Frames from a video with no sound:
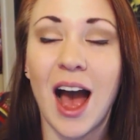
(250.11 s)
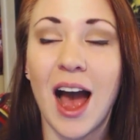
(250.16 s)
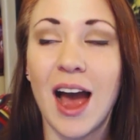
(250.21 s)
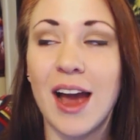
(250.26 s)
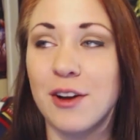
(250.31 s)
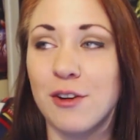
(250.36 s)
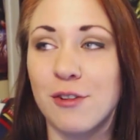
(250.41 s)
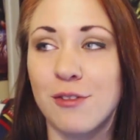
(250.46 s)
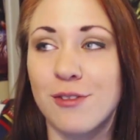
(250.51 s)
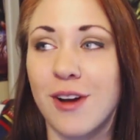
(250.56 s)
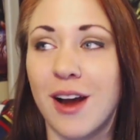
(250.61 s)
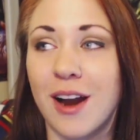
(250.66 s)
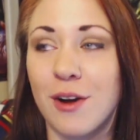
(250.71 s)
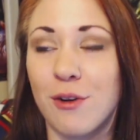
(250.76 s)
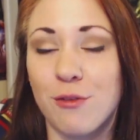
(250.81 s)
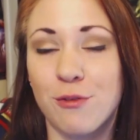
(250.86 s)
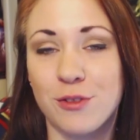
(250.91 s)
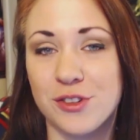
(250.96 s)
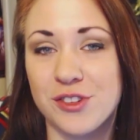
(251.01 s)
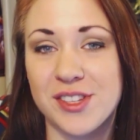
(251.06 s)
I don't I
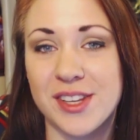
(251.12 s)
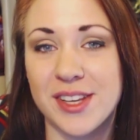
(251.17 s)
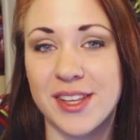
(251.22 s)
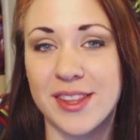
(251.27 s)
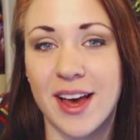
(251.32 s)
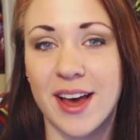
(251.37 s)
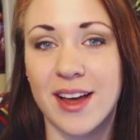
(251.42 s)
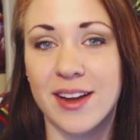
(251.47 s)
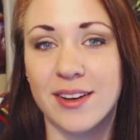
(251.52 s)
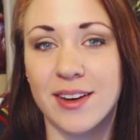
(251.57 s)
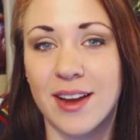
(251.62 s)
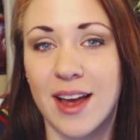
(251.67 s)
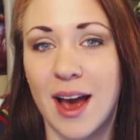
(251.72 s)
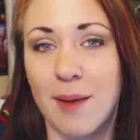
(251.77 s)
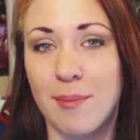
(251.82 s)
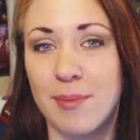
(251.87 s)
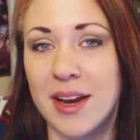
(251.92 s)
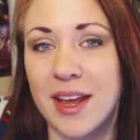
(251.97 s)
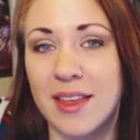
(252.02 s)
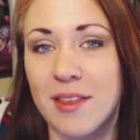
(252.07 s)
don't foresee that
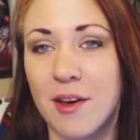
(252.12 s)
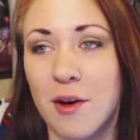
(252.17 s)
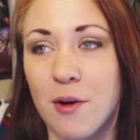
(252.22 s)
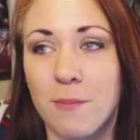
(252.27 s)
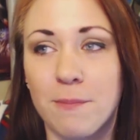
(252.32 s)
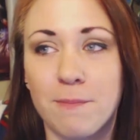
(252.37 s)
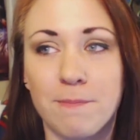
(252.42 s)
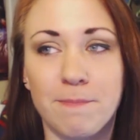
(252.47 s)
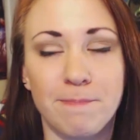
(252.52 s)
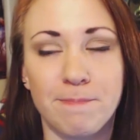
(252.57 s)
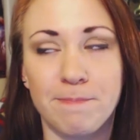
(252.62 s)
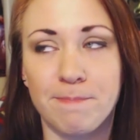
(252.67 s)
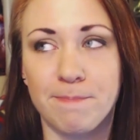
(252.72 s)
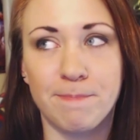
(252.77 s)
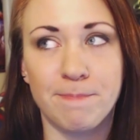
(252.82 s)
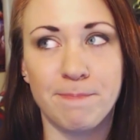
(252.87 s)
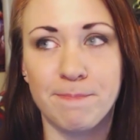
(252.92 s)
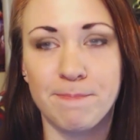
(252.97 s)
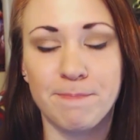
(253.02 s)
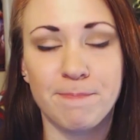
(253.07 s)
happening though. Mm -mm.
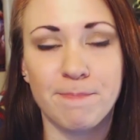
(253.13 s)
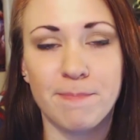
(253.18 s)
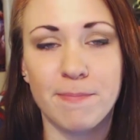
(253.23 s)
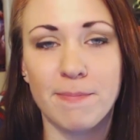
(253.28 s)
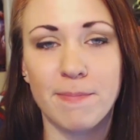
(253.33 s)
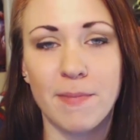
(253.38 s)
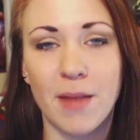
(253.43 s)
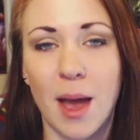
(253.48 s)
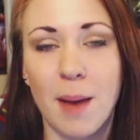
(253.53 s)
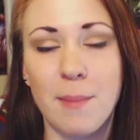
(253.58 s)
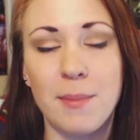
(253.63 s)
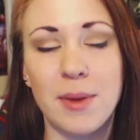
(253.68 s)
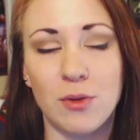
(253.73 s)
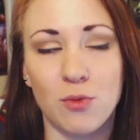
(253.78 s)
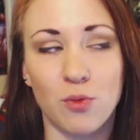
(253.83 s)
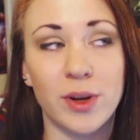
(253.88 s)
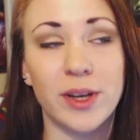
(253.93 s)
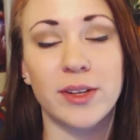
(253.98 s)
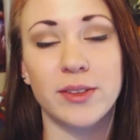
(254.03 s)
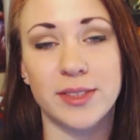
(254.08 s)
I
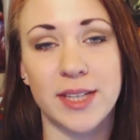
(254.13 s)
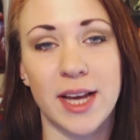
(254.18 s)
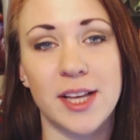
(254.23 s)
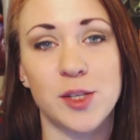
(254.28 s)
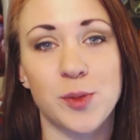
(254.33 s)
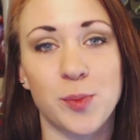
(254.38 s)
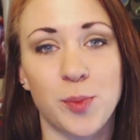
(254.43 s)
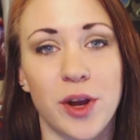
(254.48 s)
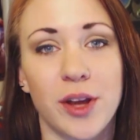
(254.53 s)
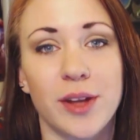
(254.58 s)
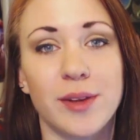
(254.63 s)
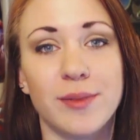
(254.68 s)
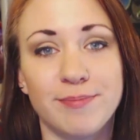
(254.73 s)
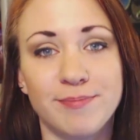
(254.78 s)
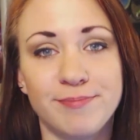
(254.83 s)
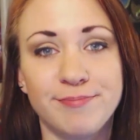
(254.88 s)
mean real desperate.